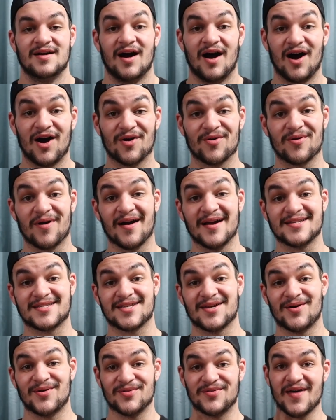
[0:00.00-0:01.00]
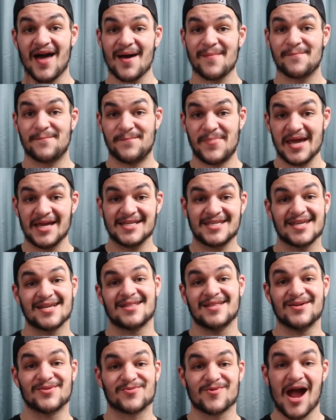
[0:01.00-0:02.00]
All right, so that
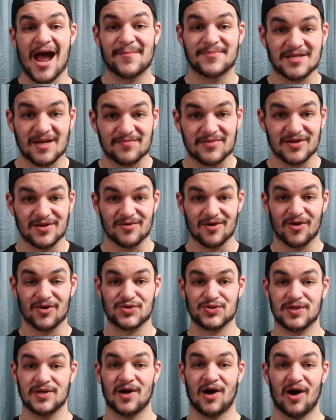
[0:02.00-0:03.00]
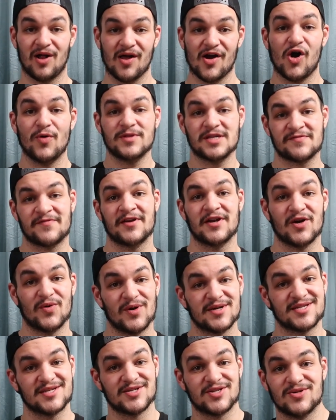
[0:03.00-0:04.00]
basically wraps up the grocery haul. I hope this video
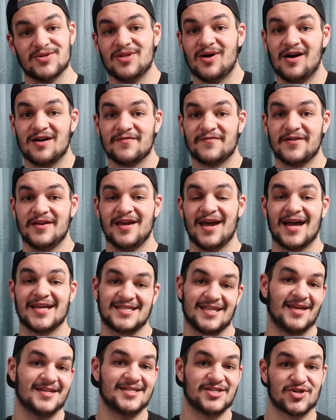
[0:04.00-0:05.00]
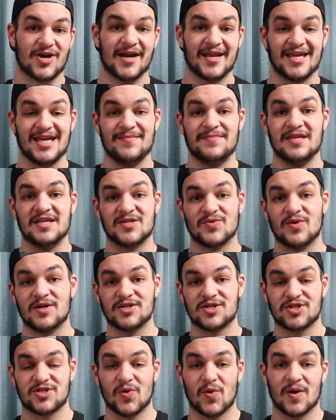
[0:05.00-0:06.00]
wasn't too long for you guys. I like to try to keep these
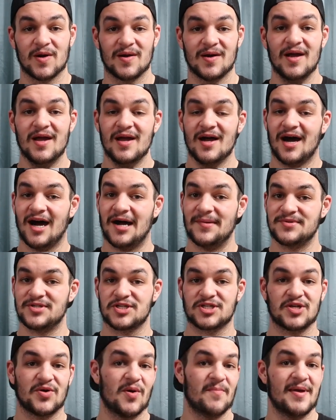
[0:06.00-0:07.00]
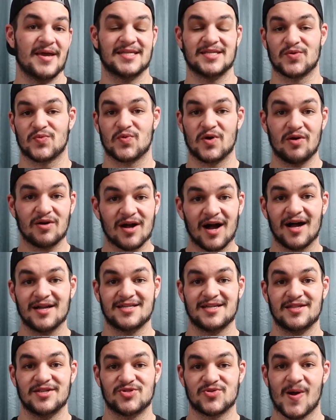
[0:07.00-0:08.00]
ones short, um, just so it makes a real
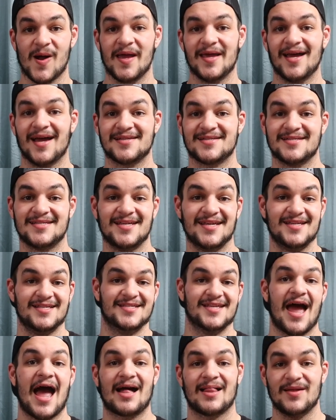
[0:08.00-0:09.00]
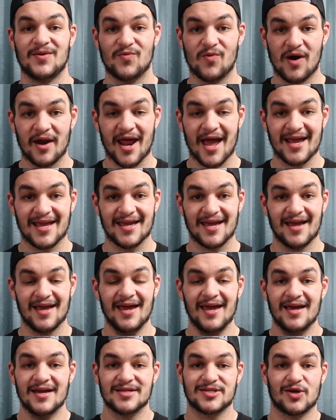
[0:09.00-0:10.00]
cut to the dry. You guys can see exactly what I
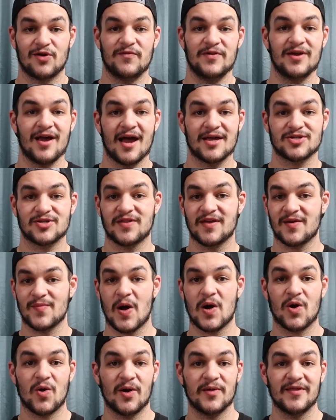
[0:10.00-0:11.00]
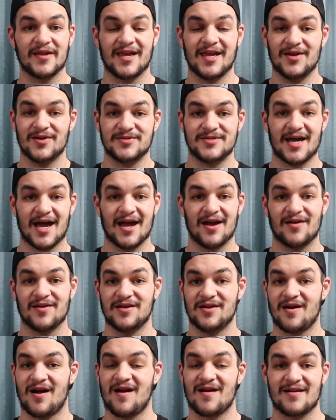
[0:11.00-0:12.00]
get. So if you guys are thinking about going the keto diet or
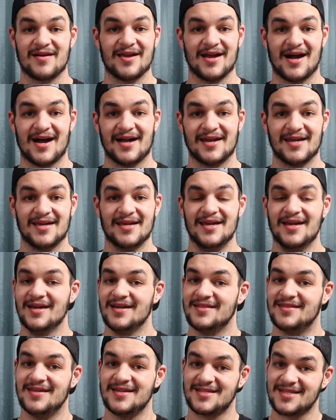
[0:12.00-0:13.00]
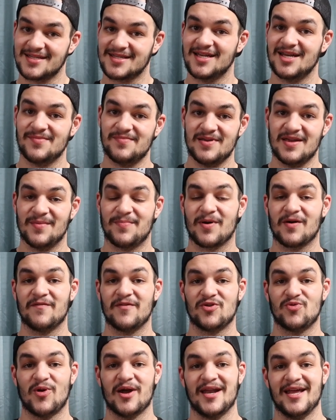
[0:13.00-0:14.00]
you're already on it, this is gonna be a
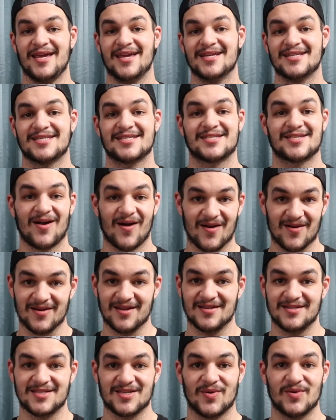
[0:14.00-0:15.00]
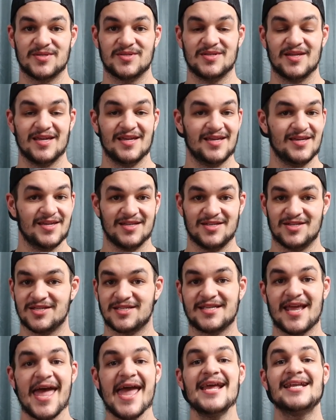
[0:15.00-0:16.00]
perfect way to get started. So
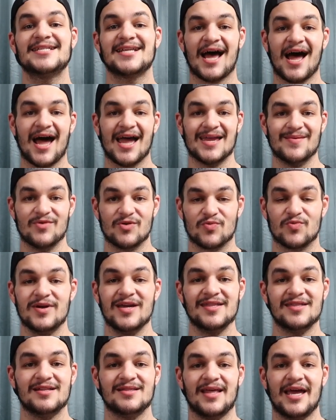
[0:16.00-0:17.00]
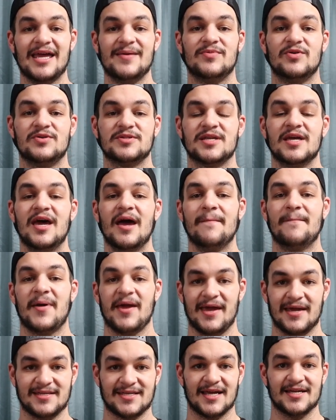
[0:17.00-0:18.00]
just take time, read the labels,
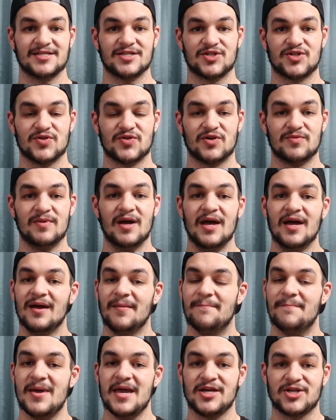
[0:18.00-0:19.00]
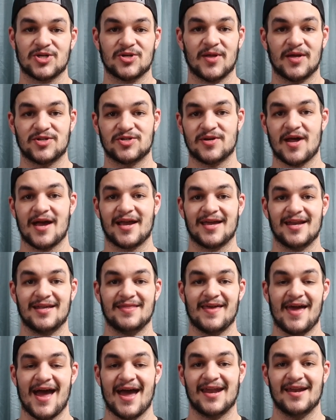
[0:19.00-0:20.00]
pay attention to them, make sure that you're not
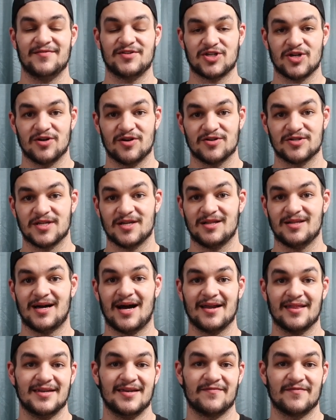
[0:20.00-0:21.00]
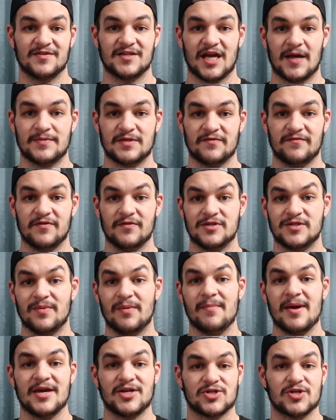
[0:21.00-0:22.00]
getting the added sugars in a lot of the different types of foods,
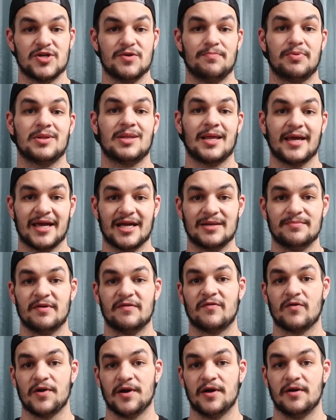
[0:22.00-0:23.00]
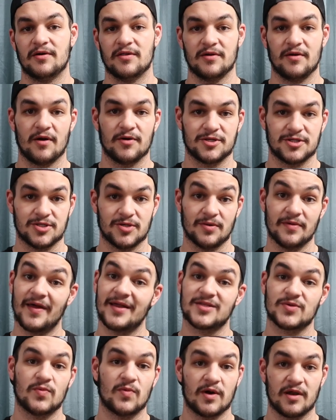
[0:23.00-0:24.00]
but make sure you plan before you go to the grocery store.
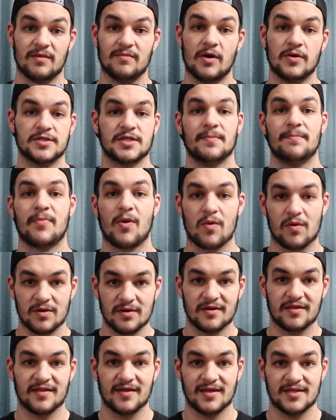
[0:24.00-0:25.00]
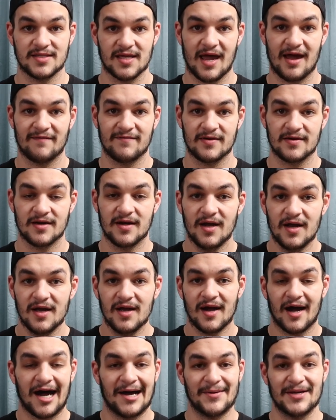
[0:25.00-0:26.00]
That's one of the most important things ever.
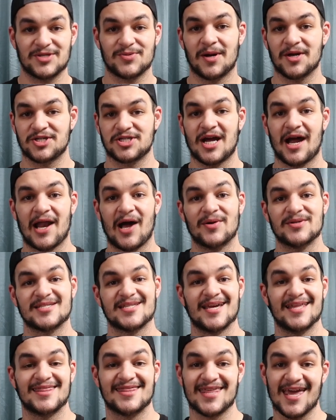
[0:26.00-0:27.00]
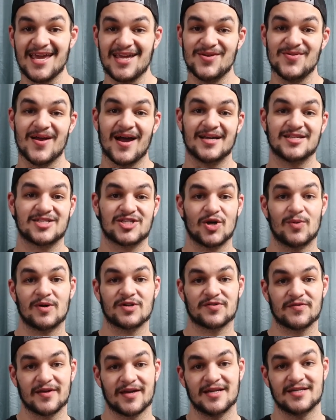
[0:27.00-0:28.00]
Um, I just wanna shout out and say thank you guys so
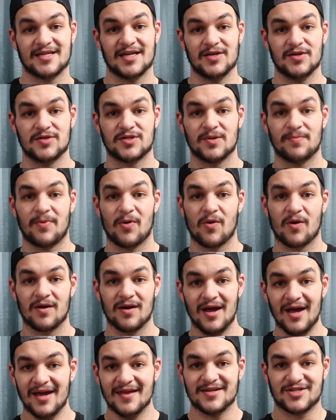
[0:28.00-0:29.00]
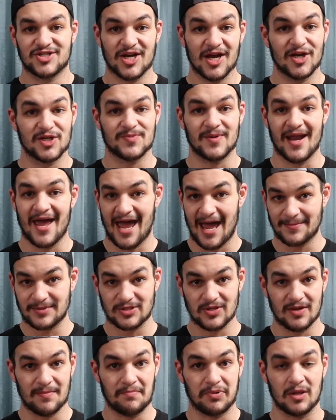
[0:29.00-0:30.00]
much for the continued support. This channel's been
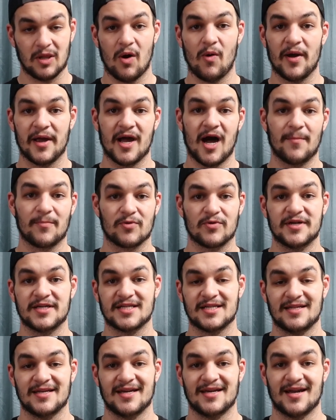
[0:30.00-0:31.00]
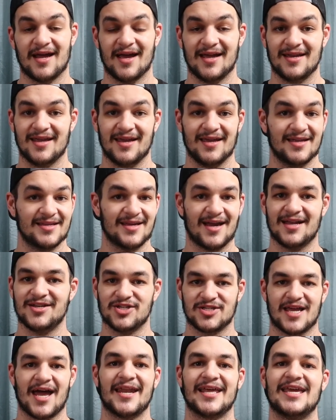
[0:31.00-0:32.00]
absolutely blowing up recently and I, I
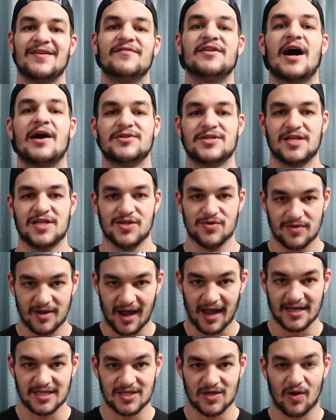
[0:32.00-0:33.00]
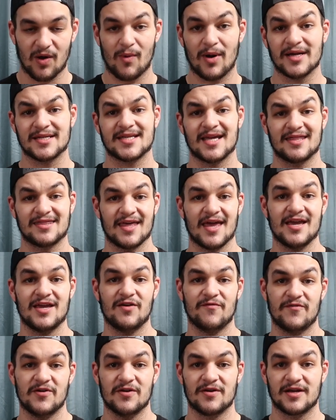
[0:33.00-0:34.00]
just gotta give it out to you guys. So I wanna say thank
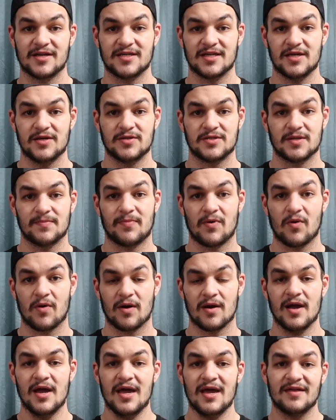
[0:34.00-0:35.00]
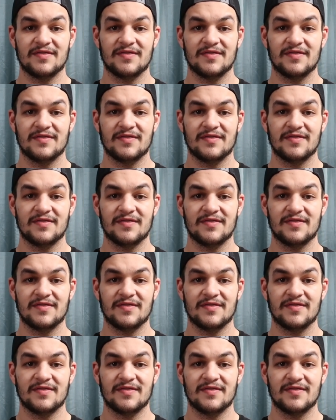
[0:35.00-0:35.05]
you for your continued support.